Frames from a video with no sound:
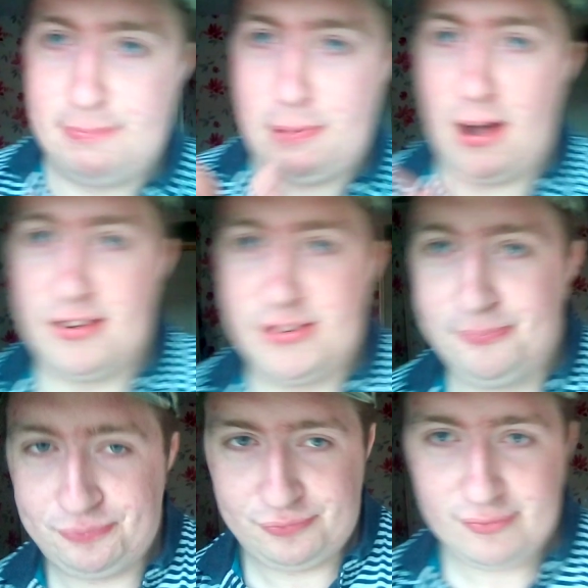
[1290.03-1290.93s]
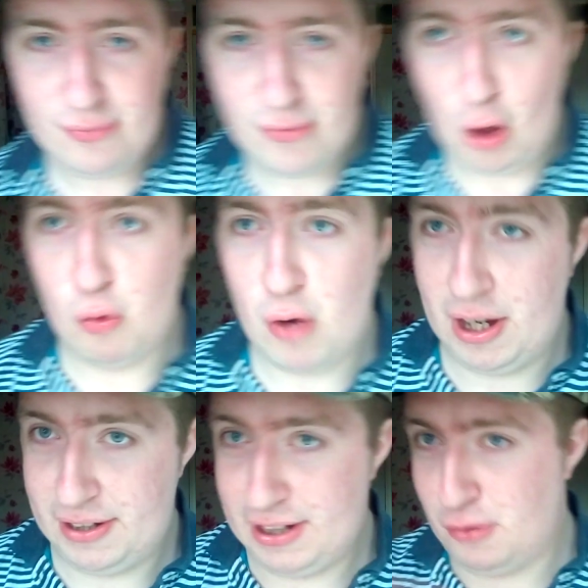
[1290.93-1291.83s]
person, right,
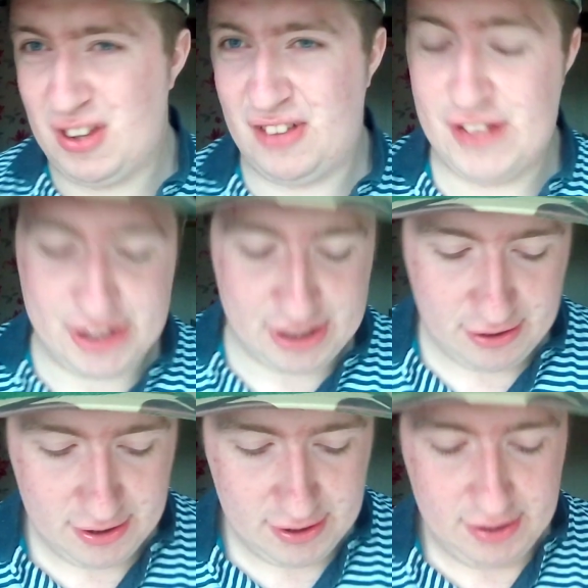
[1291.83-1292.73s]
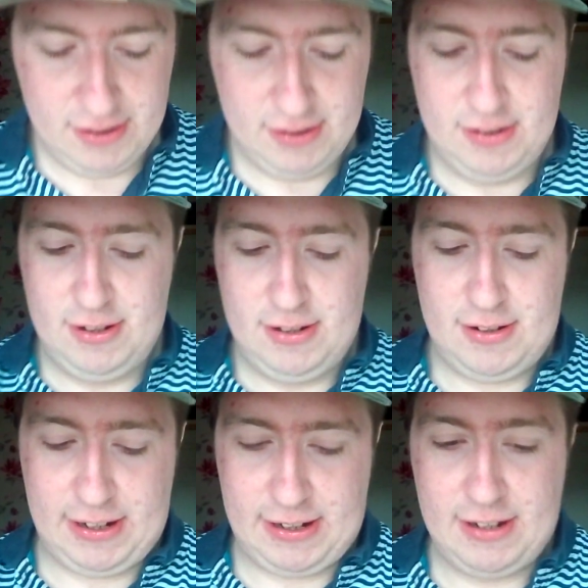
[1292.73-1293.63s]
it's all this video.
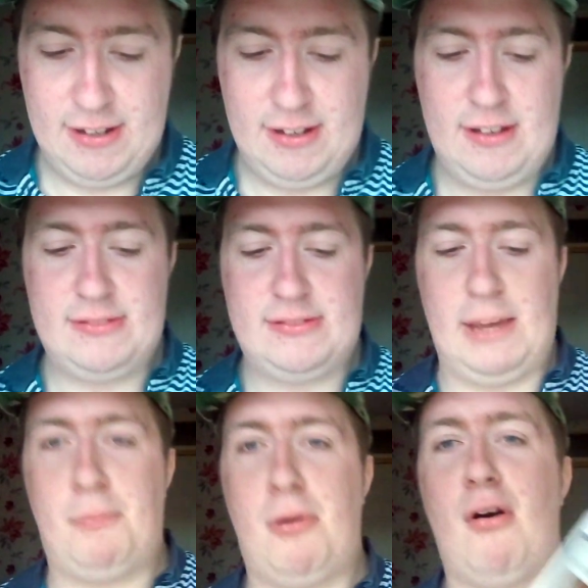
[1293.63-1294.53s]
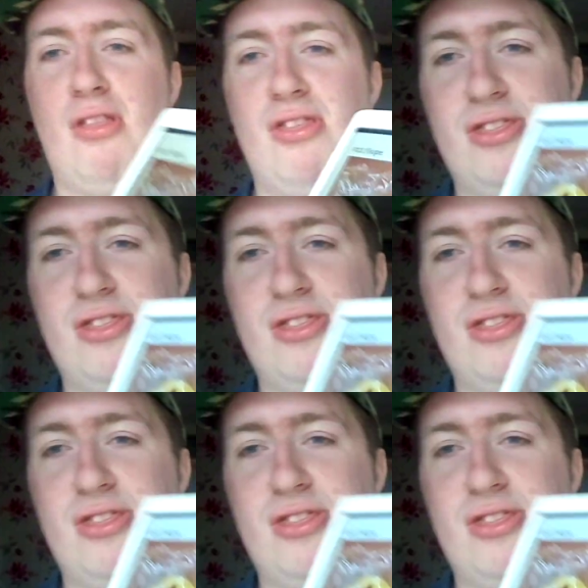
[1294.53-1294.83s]
Like, they put,